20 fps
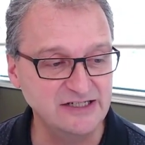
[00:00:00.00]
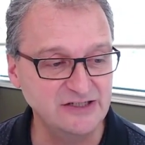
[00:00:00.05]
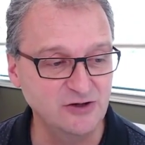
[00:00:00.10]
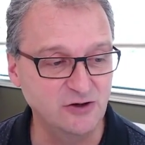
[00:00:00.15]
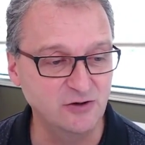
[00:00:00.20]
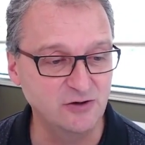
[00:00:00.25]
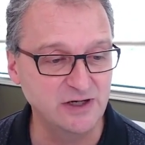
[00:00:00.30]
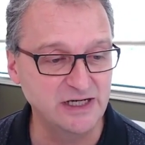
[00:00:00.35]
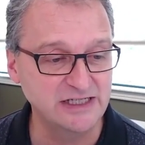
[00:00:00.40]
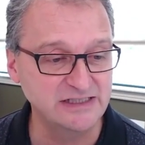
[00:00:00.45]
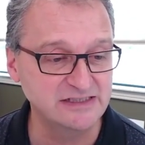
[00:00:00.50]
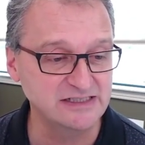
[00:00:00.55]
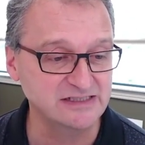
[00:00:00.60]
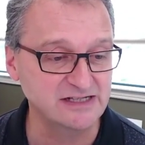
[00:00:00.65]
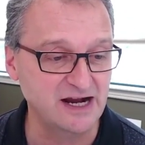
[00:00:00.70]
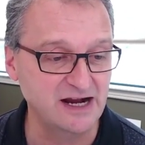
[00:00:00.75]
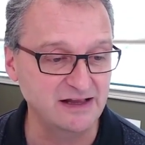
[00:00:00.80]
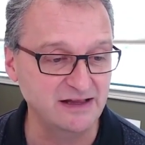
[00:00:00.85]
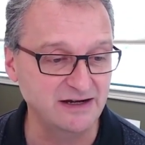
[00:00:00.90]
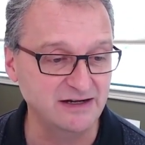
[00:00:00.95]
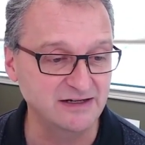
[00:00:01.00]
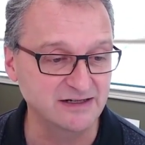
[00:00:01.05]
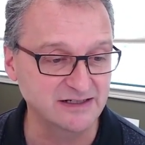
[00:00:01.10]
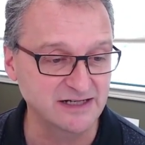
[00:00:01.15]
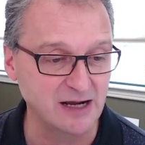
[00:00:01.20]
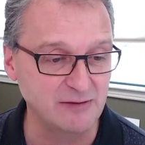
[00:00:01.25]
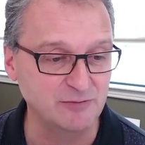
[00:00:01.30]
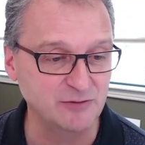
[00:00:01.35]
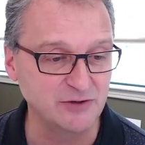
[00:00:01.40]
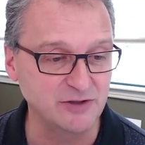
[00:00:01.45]
I just highlighted a
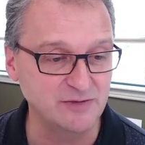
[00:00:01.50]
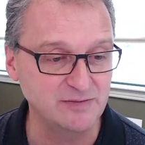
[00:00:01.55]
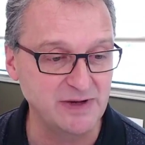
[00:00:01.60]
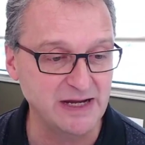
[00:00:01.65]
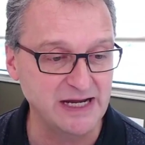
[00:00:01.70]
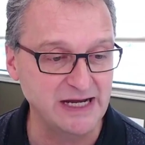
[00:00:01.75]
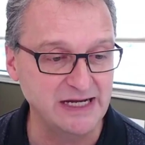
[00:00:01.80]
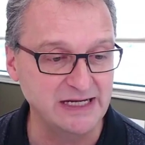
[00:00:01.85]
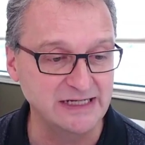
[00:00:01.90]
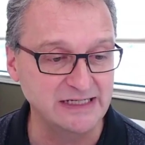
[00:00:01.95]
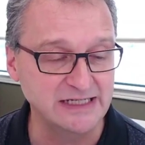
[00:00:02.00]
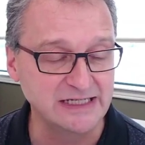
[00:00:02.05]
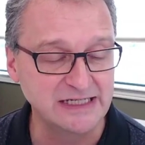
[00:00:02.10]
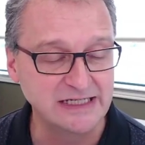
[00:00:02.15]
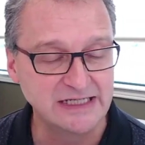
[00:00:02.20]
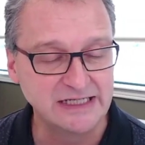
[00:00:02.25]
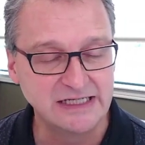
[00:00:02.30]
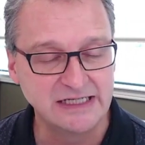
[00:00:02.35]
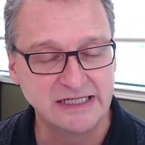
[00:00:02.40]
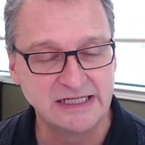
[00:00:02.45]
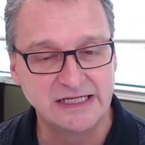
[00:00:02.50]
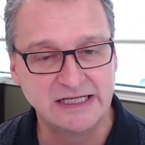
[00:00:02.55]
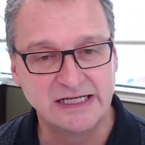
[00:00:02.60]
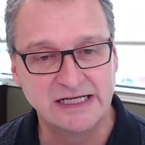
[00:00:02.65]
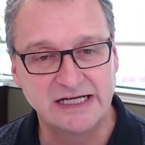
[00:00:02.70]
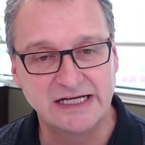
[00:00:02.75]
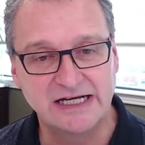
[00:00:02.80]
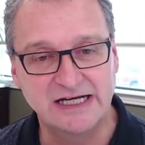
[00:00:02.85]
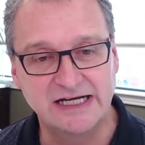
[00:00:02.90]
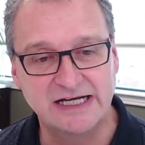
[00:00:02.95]
couple of the main
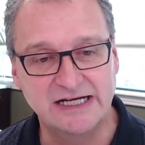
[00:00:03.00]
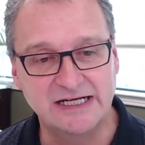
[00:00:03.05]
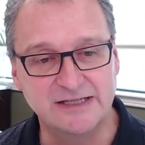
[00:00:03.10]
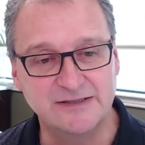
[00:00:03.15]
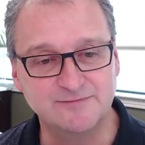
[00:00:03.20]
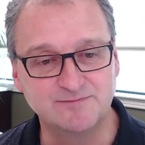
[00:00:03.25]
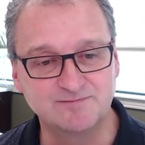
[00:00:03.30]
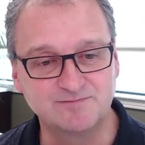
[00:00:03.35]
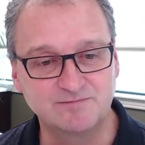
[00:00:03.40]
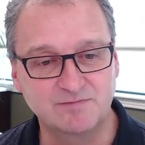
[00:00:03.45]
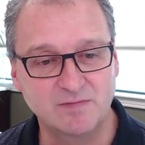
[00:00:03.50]
um,